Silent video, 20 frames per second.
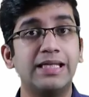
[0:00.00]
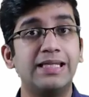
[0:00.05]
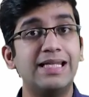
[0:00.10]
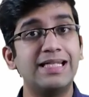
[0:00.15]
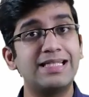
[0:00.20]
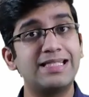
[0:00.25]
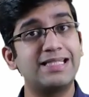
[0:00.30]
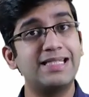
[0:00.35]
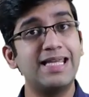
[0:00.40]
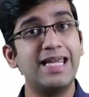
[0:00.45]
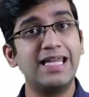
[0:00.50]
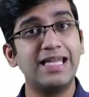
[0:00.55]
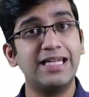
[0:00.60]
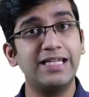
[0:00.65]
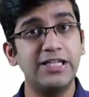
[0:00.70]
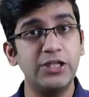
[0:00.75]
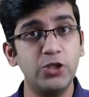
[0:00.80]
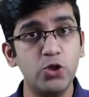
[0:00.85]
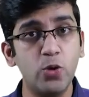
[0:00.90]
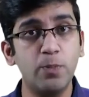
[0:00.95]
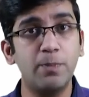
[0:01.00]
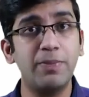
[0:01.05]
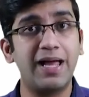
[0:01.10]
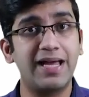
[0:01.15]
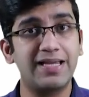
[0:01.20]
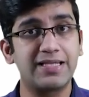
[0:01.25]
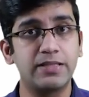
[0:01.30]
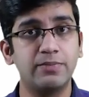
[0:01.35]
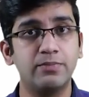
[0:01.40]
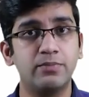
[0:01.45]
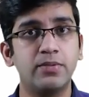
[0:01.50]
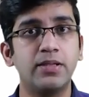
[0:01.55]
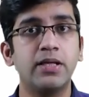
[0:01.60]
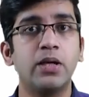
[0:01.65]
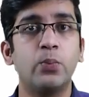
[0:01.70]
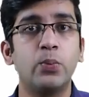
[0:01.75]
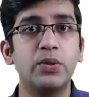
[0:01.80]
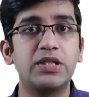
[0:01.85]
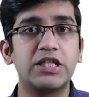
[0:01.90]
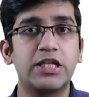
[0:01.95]
Let's take a neoplasm
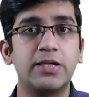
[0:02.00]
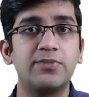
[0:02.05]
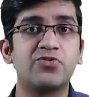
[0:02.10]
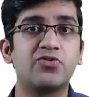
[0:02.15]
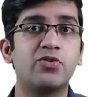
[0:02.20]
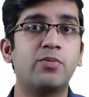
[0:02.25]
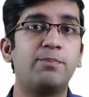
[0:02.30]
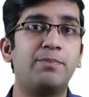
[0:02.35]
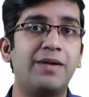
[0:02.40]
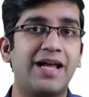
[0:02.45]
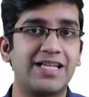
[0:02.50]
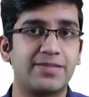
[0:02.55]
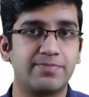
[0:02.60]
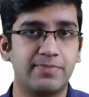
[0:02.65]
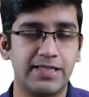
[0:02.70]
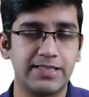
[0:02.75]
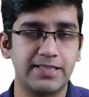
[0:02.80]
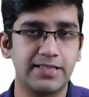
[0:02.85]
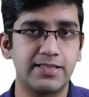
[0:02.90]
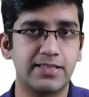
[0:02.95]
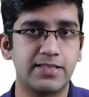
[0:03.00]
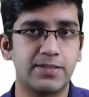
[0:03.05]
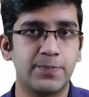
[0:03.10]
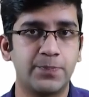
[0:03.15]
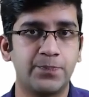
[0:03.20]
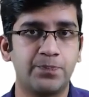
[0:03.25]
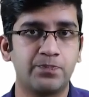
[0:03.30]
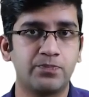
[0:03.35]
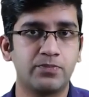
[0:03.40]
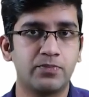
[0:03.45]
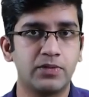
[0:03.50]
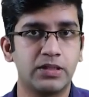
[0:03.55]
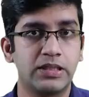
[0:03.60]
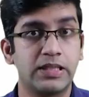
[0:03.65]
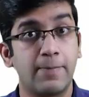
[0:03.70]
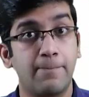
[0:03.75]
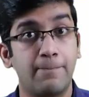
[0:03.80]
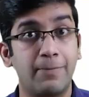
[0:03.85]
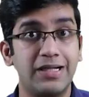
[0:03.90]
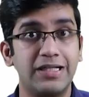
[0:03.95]
which comes from plasma cells,
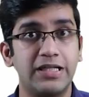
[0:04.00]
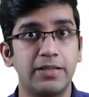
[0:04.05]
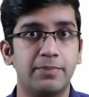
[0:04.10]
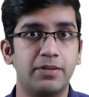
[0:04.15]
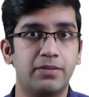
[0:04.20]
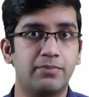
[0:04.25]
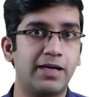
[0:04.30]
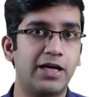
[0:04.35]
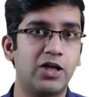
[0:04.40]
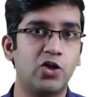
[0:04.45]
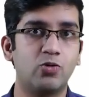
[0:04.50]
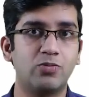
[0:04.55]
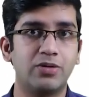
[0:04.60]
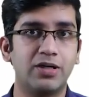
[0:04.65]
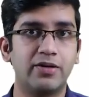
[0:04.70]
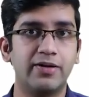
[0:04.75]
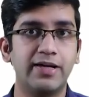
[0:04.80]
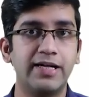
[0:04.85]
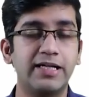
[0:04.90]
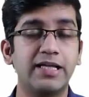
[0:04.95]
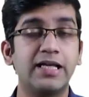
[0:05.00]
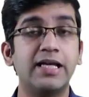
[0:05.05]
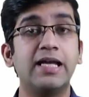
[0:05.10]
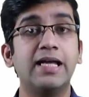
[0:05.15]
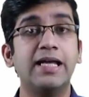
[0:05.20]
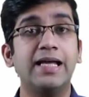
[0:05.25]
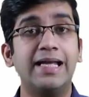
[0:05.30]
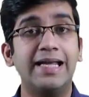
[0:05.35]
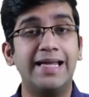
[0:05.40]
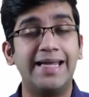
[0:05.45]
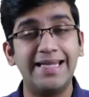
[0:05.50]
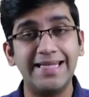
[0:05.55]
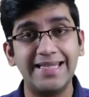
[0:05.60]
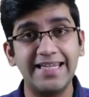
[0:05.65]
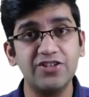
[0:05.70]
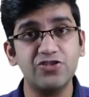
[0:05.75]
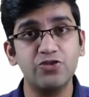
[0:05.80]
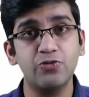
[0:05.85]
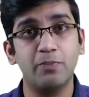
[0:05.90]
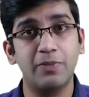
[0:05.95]
multiple myeloma, right? In
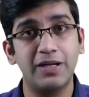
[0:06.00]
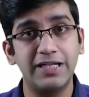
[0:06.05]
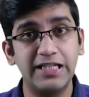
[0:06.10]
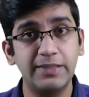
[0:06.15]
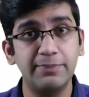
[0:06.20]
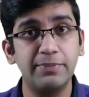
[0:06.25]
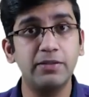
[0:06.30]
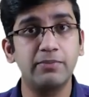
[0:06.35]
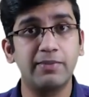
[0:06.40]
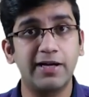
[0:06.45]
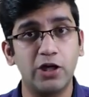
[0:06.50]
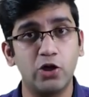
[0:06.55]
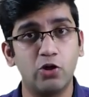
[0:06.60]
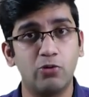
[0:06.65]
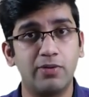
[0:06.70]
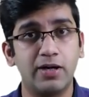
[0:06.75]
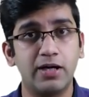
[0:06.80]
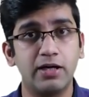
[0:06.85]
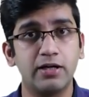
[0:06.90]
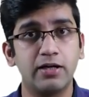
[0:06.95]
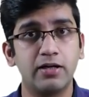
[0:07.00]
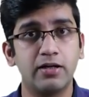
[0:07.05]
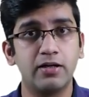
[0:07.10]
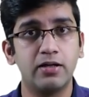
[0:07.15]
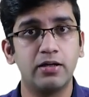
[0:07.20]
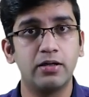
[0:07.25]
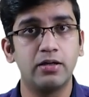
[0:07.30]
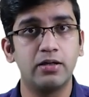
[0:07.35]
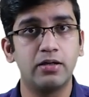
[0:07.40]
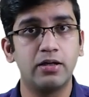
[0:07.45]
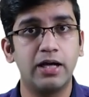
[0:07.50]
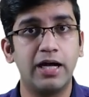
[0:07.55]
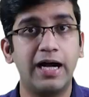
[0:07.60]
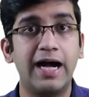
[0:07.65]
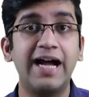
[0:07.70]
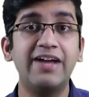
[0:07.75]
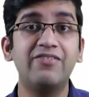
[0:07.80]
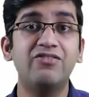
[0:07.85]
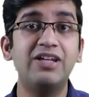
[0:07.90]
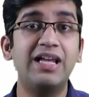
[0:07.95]
case of multiple myeloma,
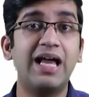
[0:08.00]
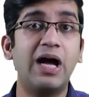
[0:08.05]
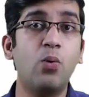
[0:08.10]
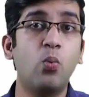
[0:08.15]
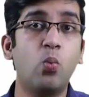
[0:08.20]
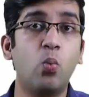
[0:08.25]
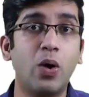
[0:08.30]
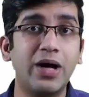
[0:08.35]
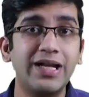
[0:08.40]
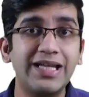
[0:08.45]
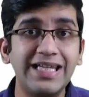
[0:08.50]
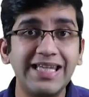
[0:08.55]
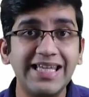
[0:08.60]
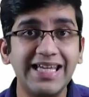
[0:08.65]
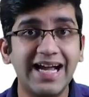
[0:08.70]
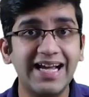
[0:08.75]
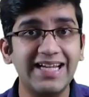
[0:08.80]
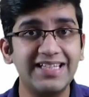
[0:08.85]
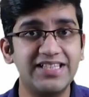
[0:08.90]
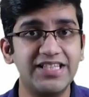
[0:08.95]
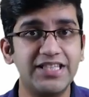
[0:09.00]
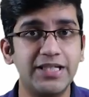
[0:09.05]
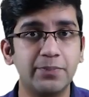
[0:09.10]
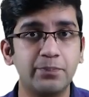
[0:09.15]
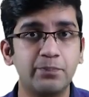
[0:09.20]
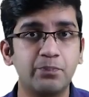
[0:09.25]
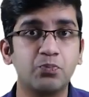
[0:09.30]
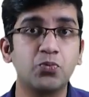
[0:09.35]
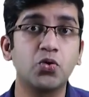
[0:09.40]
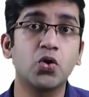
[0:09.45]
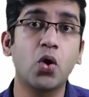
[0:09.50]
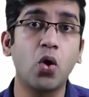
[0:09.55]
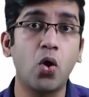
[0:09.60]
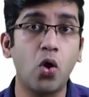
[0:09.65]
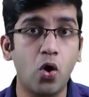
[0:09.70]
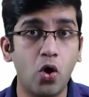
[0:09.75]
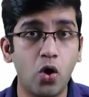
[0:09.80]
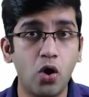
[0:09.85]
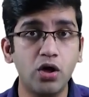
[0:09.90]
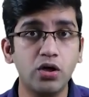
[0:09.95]
I will have only IgM
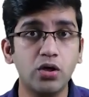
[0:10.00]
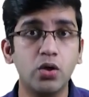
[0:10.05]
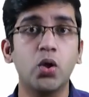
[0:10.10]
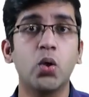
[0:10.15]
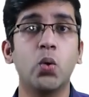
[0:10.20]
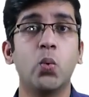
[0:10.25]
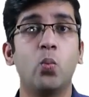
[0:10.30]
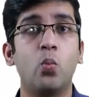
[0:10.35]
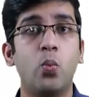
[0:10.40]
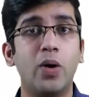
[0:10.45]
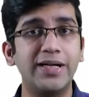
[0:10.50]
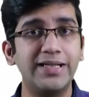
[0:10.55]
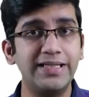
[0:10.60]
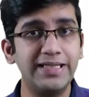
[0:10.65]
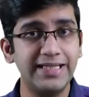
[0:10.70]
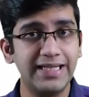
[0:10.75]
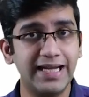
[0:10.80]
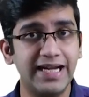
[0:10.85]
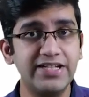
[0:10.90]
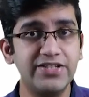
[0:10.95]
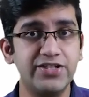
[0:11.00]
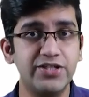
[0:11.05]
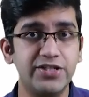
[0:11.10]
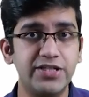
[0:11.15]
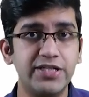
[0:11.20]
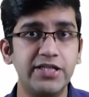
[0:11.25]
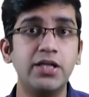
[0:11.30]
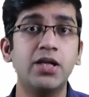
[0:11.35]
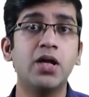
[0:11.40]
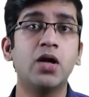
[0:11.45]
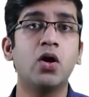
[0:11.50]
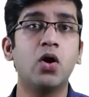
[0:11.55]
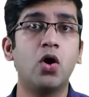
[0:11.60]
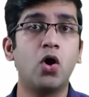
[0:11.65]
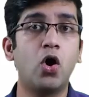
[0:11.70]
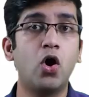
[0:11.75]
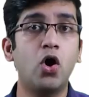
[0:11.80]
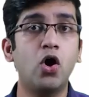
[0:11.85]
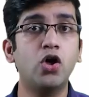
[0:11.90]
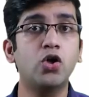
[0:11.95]
or only IgG
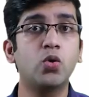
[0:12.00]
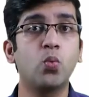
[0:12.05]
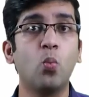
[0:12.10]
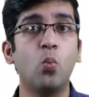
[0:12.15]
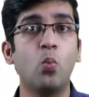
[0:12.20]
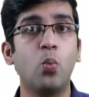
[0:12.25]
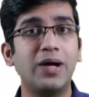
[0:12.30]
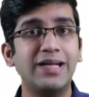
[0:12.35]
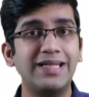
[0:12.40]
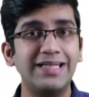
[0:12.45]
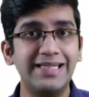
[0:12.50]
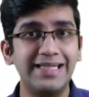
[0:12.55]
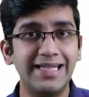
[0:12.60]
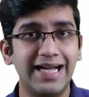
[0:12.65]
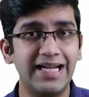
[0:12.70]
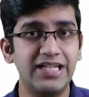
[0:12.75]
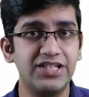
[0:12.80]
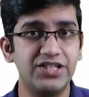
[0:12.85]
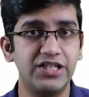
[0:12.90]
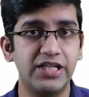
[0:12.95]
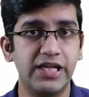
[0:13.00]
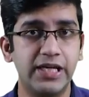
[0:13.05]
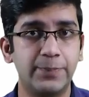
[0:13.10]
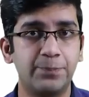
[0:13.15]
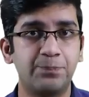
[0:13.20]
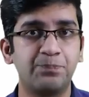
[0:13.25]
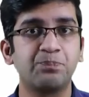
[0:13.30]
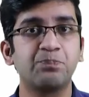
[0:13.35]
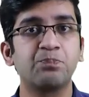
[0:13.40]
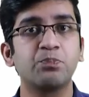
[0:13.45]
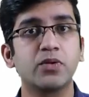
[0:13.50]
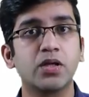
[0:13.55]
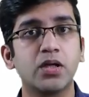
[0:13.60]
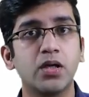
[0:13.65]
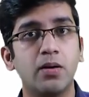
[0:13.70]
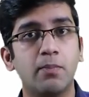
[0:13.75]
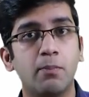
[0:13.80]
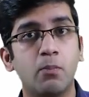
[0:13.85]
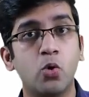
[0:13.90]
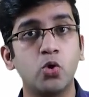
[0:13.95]
or only IgA,
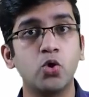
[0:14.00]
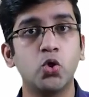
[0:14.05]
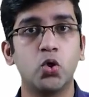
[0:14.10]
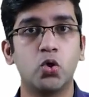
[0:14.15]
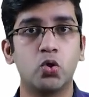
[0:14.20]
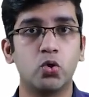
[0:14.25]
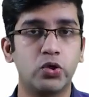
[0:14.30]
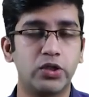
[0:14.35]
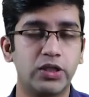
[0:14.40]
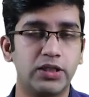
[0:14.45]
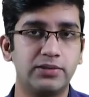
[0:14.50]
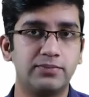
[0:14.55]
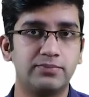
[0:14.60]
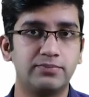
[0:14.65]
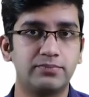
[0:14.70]
monoclonal.